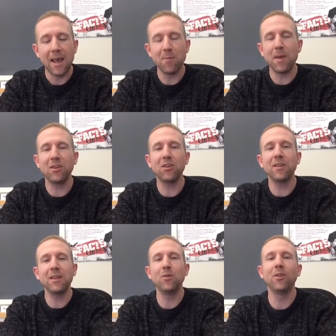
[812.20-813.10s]
and make sure
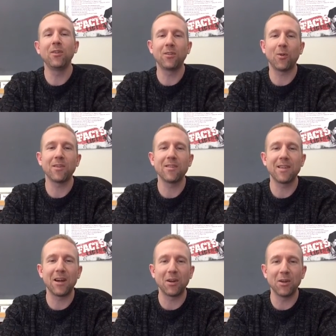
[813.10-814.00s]
you use sources
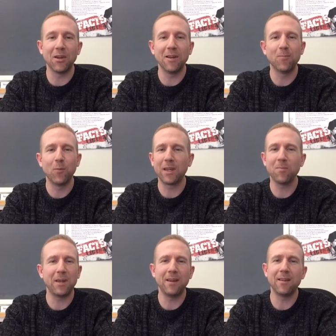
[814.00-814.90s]
that are good.
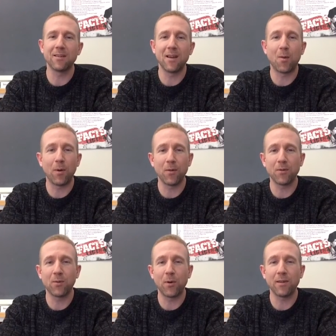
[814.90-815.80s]
Wikipedia is not one of
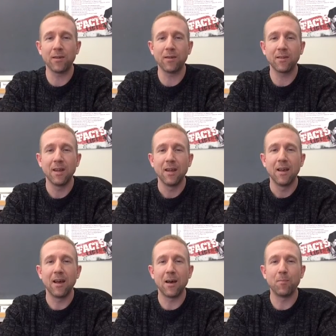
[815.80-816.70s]
those sources.
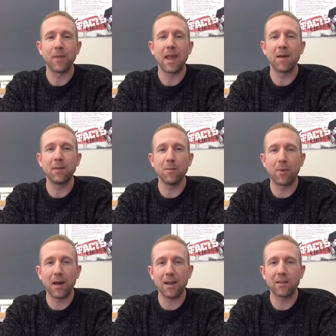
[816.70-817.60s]
Heavily
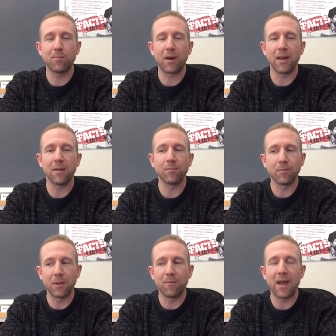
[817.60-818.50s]
biased by
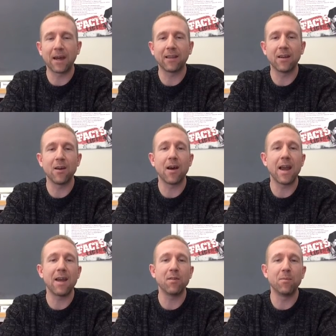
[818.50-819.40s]
the fact that
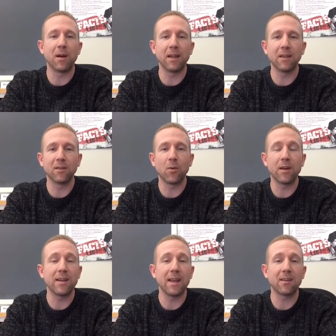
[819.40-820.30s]
not everybody is
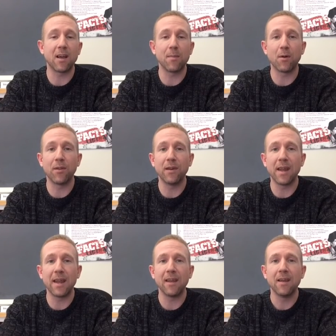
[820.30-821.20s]
going to take time out of their
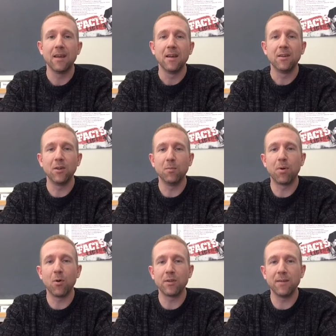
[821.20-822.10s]
day to
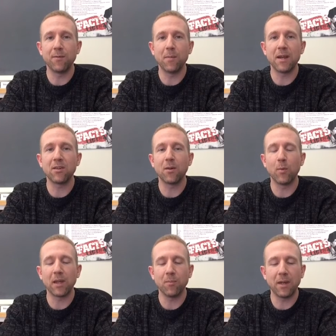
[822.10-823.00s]
post information on
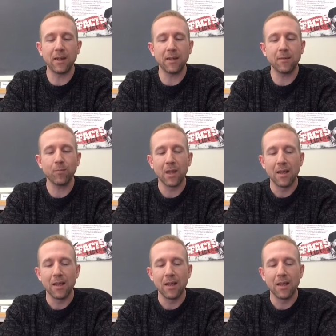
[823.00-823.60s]
Wikipedia,